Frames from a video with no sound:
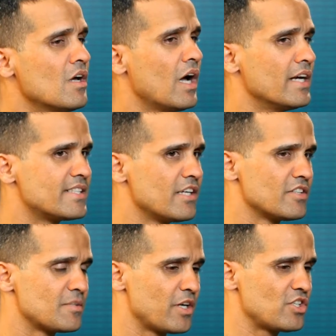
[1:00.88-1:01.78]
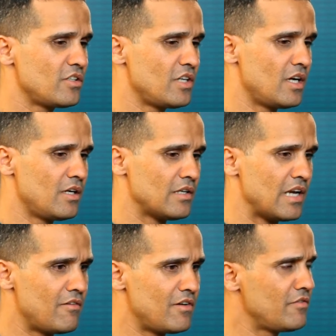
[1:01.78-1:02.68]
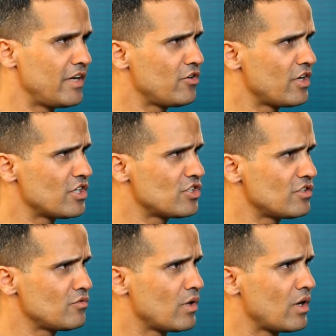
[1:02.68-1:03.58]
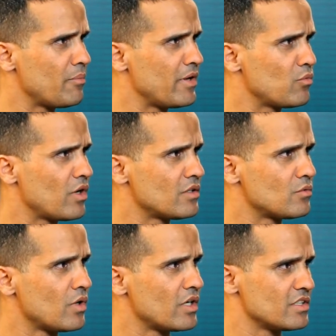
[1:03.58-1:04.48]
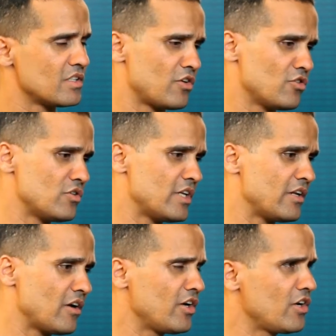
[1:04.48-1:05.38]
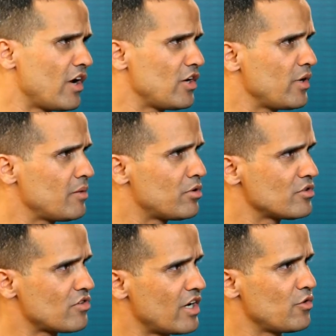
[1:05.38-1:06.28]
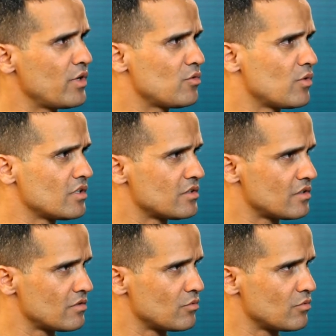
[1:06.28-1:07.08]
Is there a special uh, level of education? I mean, what, what is, are you dealing undergraduate, postgraduate, what?